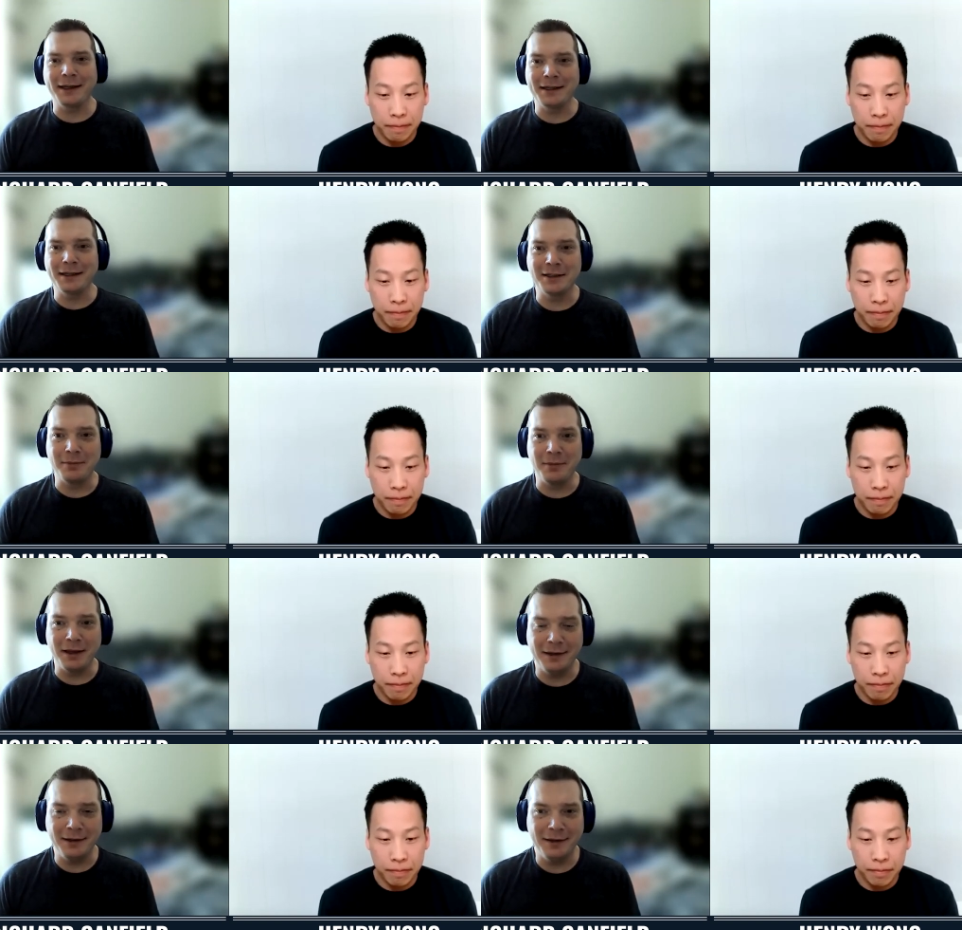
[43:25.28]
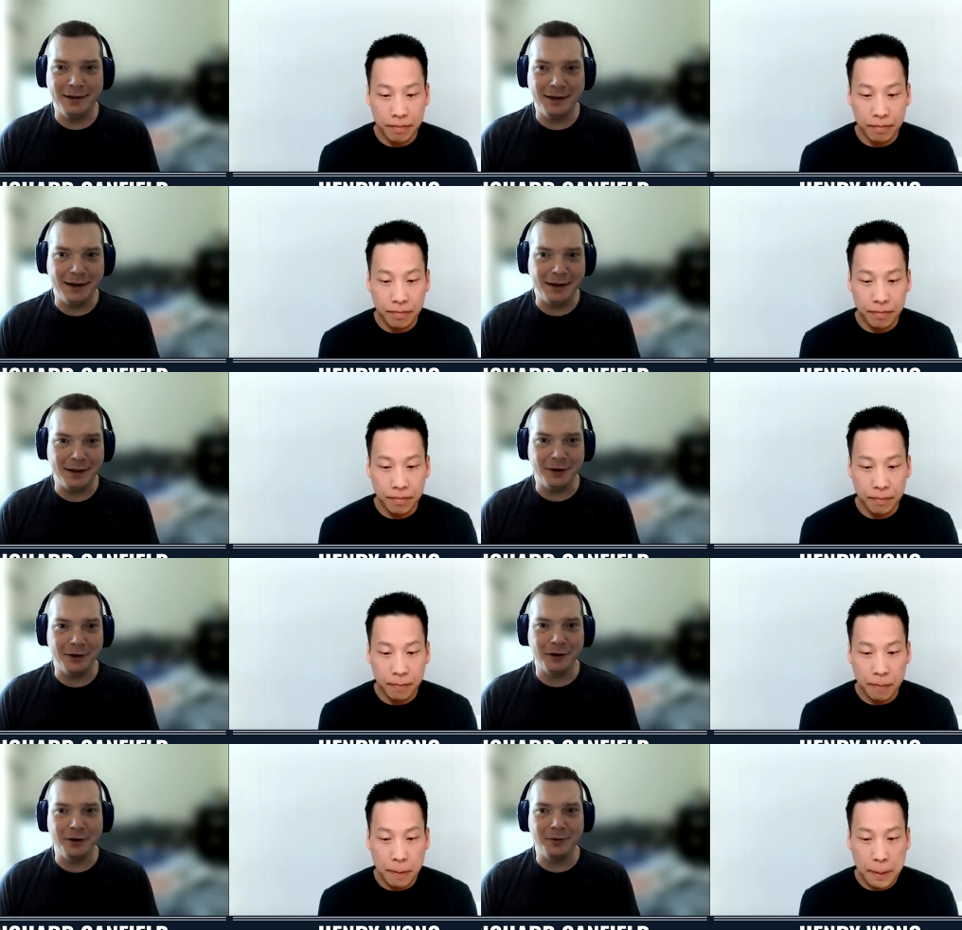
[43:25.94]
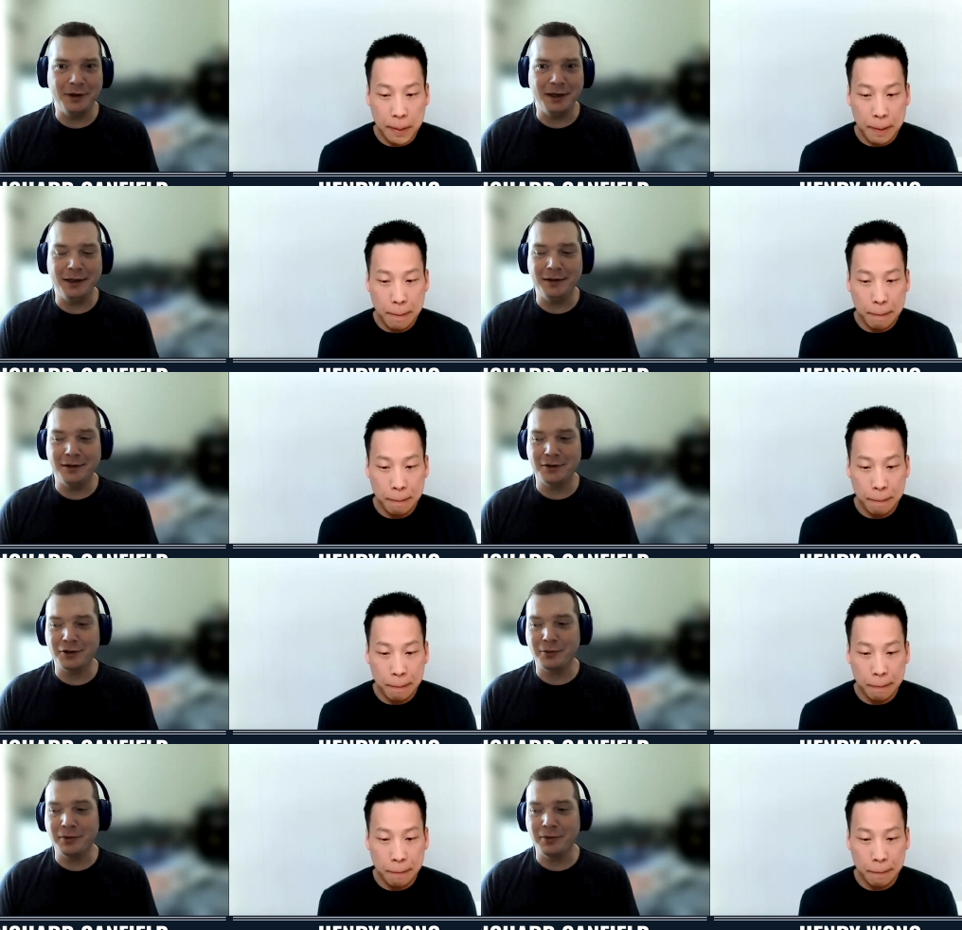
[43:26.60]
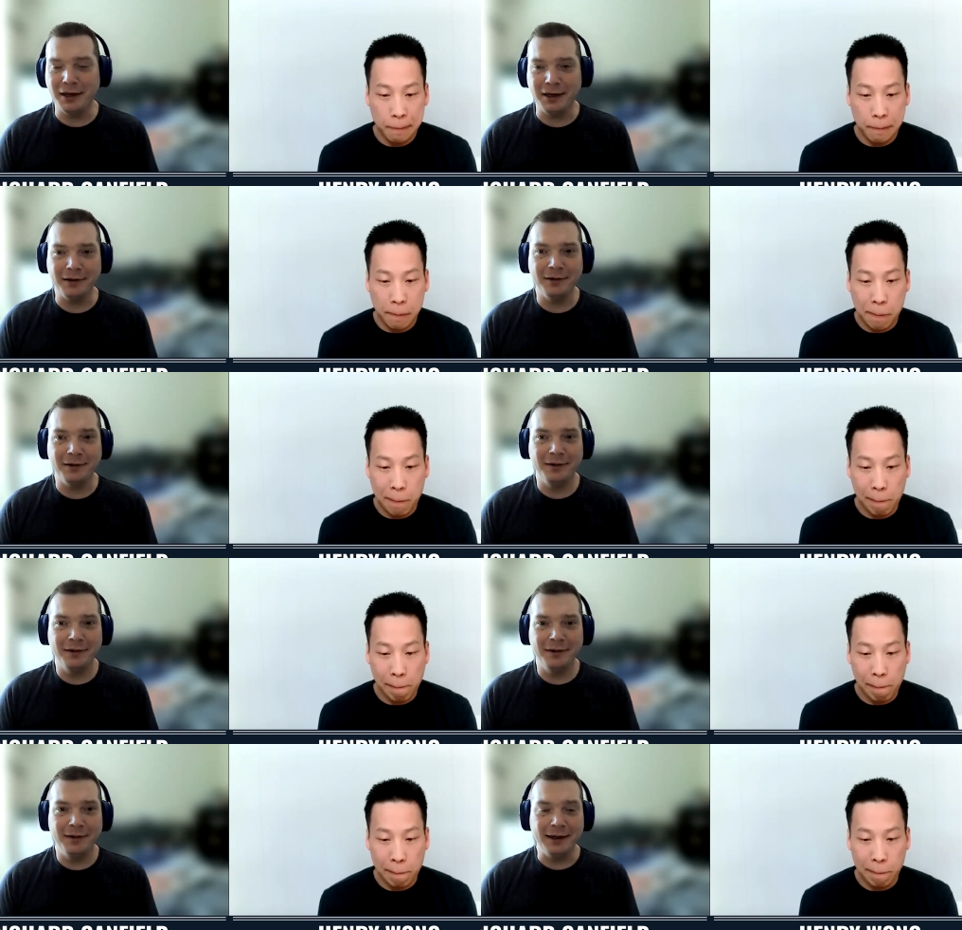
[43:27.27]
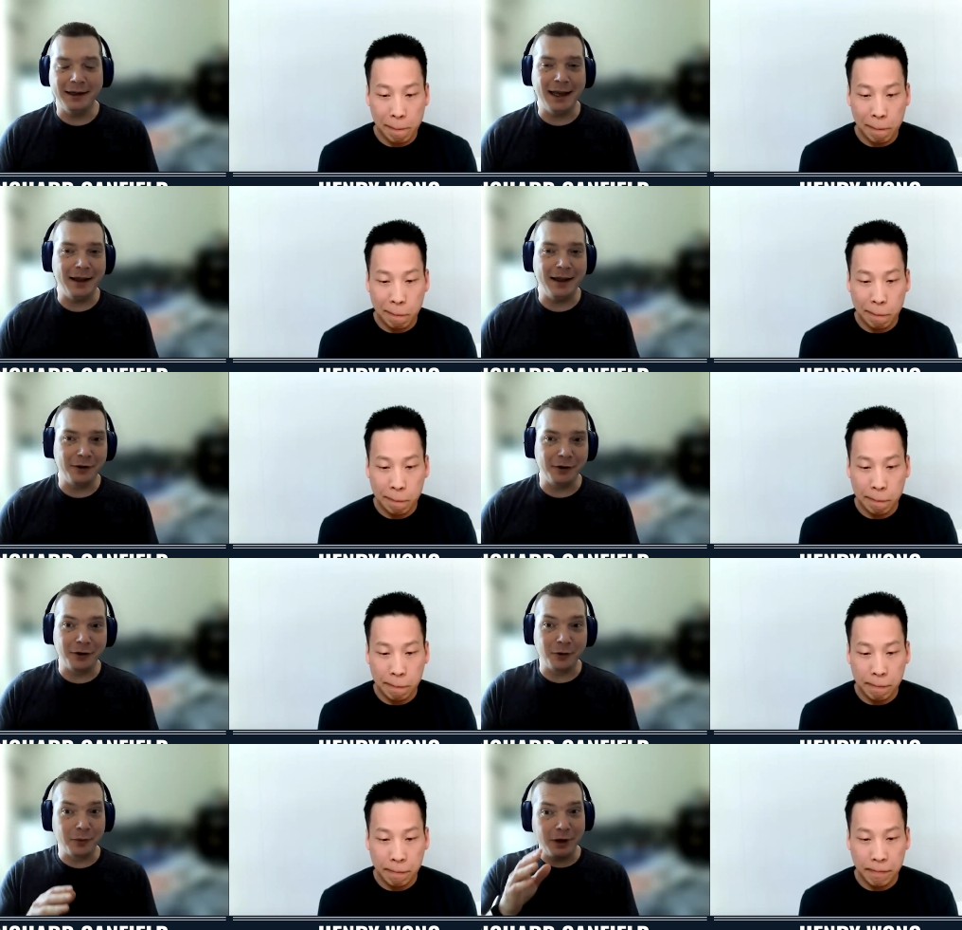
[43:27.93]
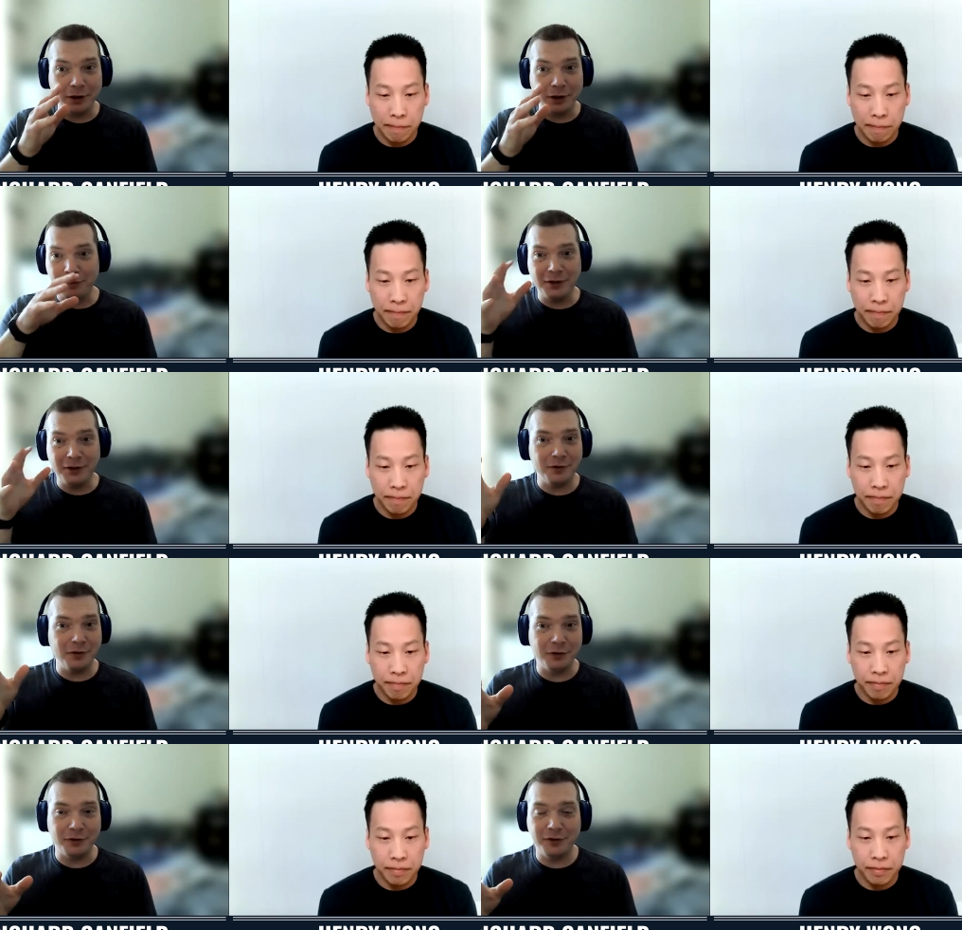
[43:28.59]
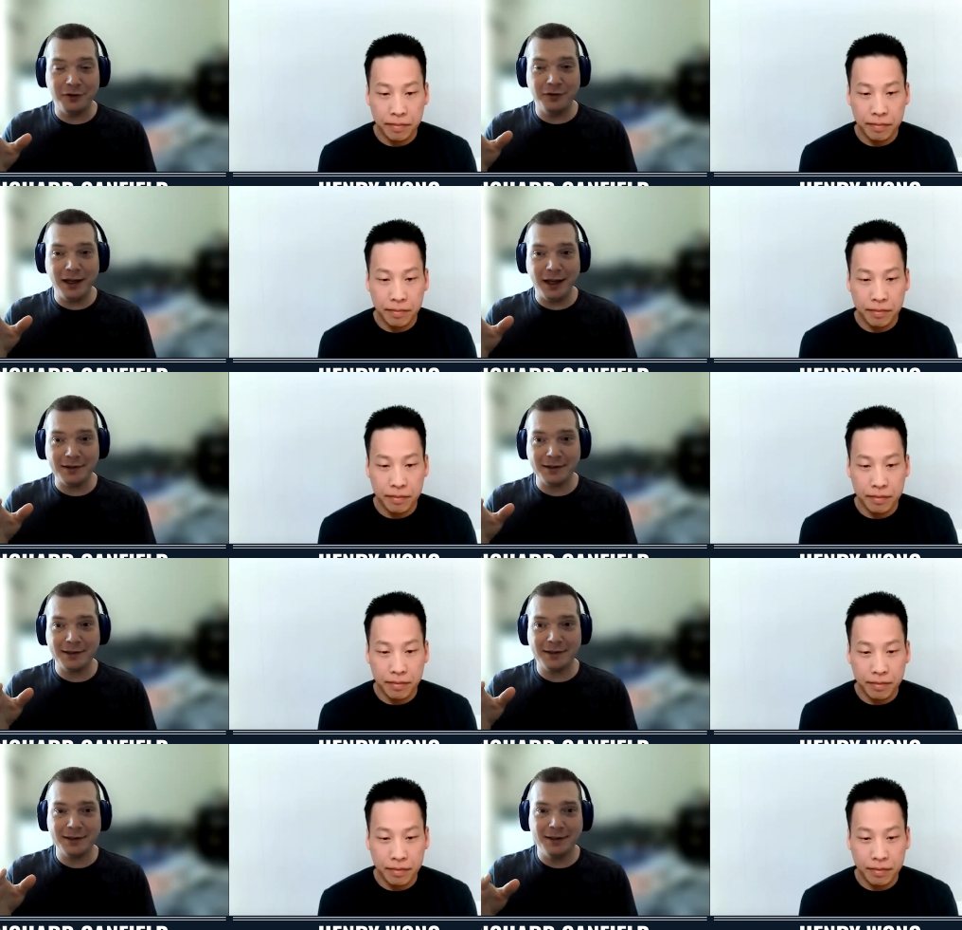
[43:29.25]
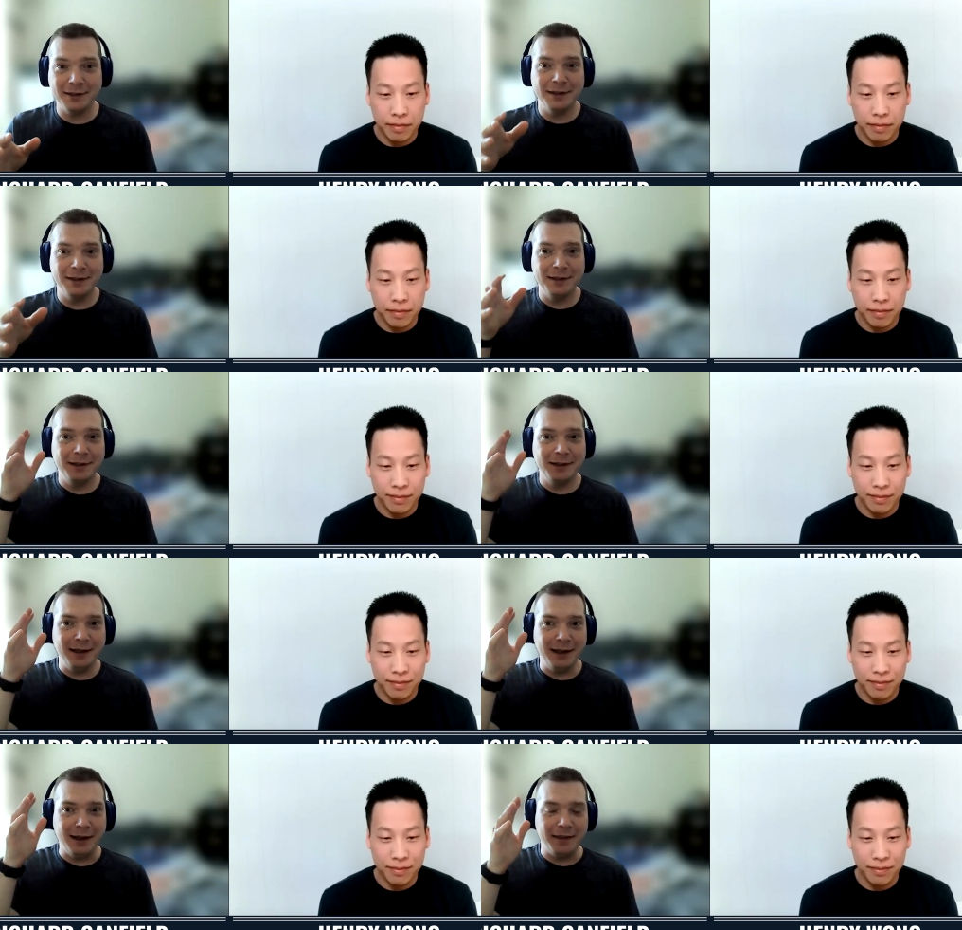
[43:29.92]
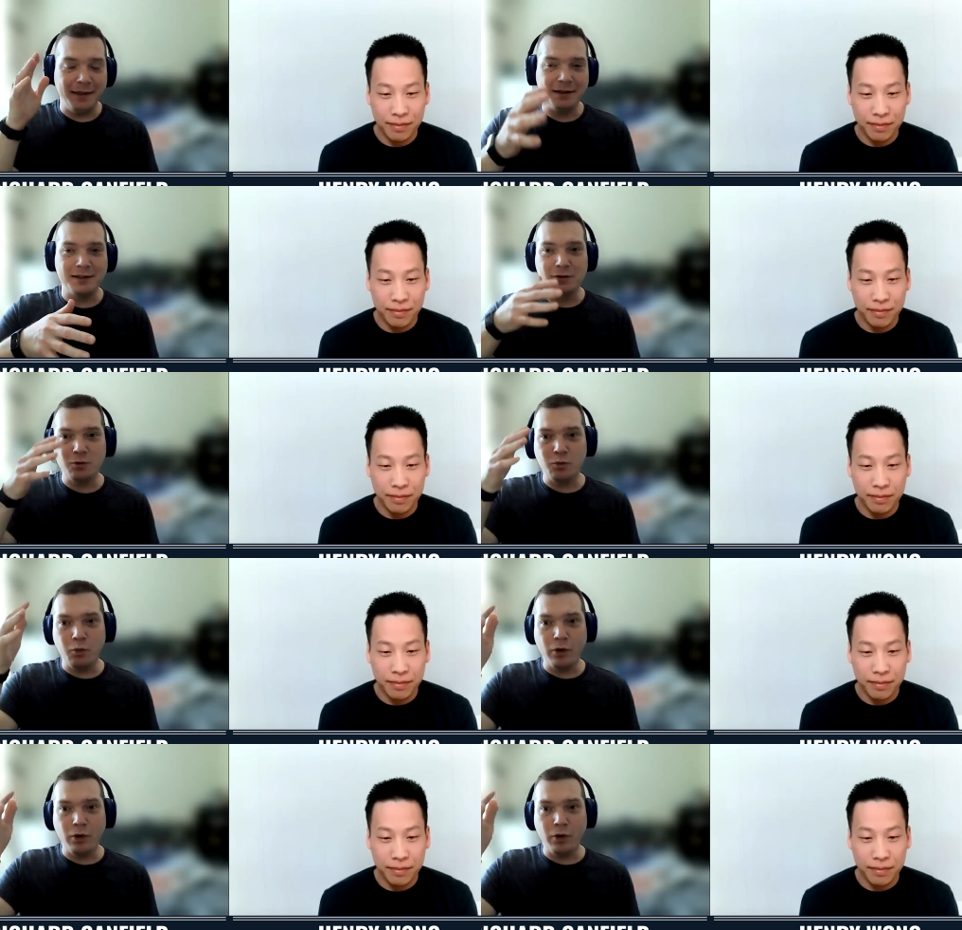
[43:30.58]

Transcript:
Speaker 1: that gets submitted and they're going to be determining again they're going to run it through these filters of tests and this is